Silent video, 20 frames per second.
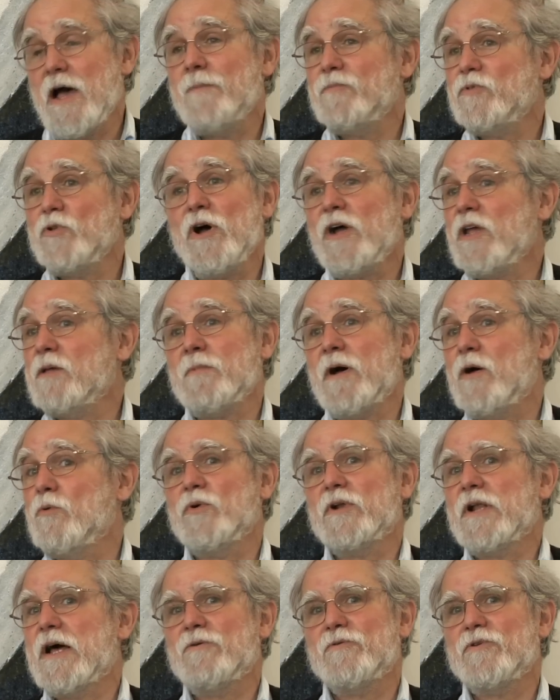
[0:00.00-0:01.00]
I'm talking about
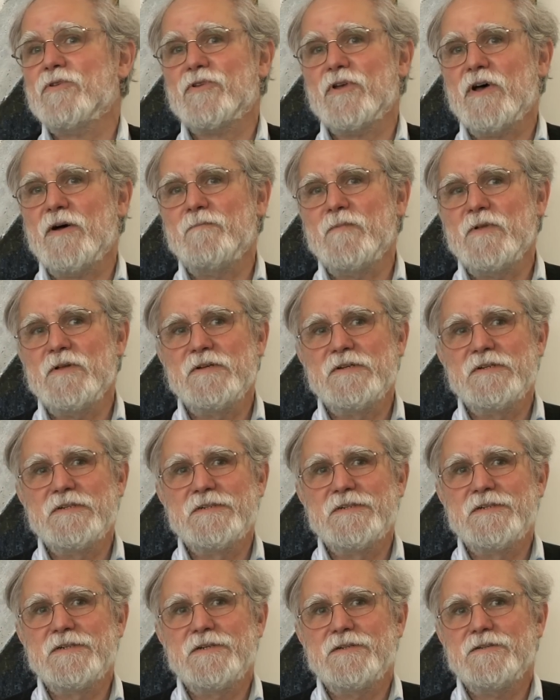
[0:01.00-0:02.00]
when I was, uh,
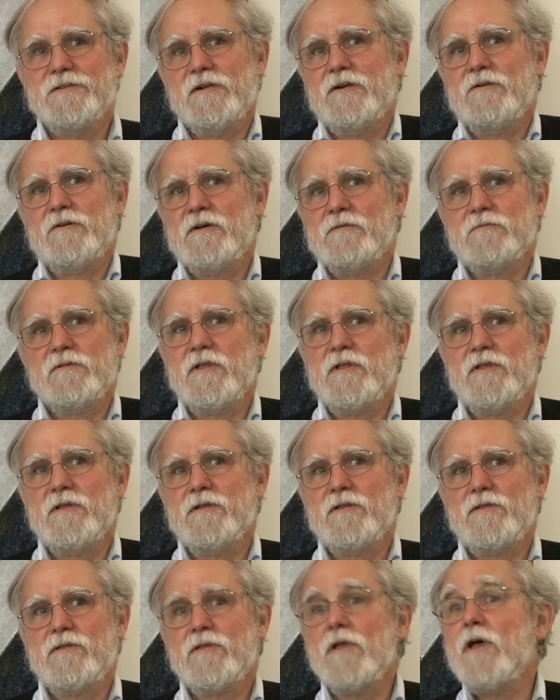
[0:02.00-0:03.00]
you know,
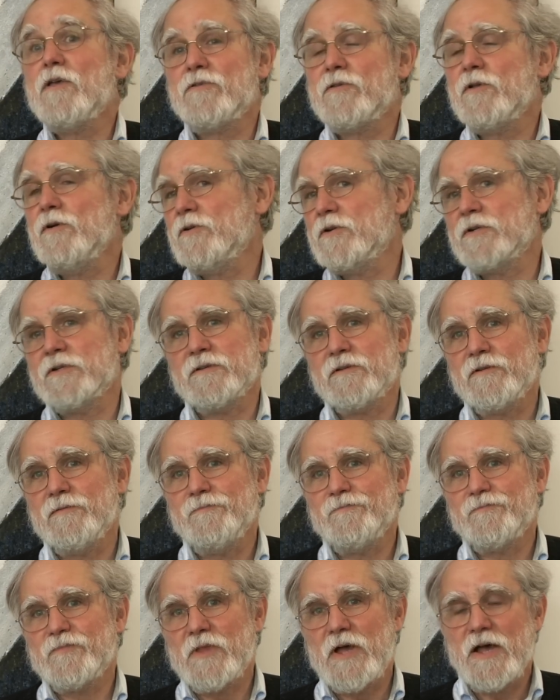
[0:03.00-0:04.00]
a, st a student,
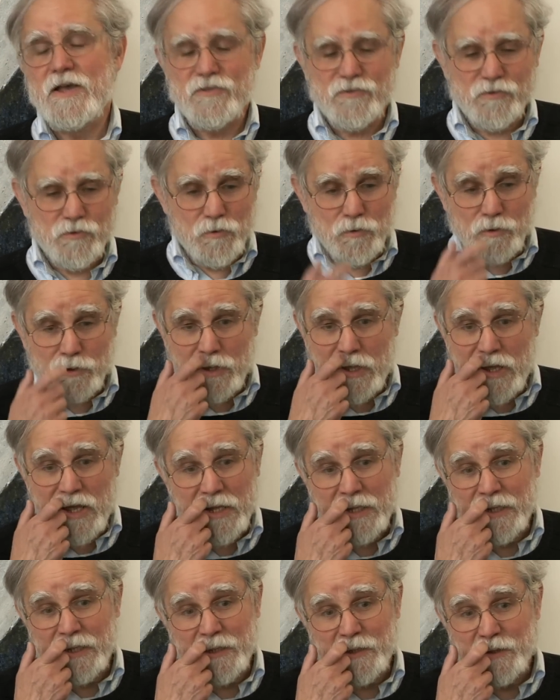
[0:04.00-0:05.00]
high school,
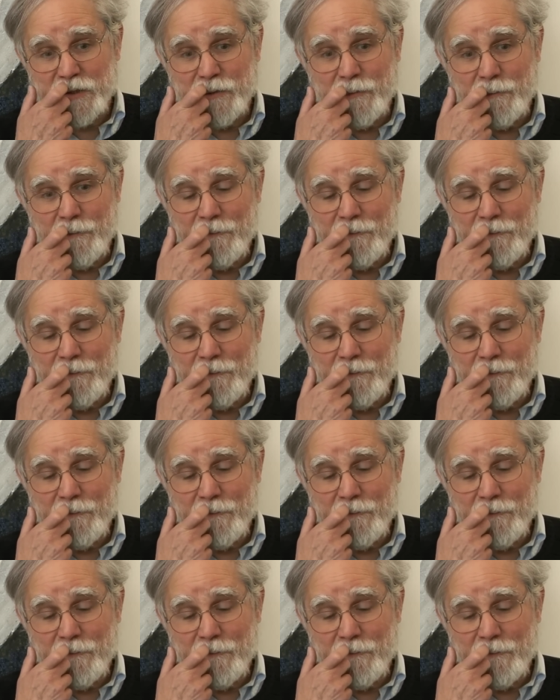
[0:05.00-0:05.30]
college.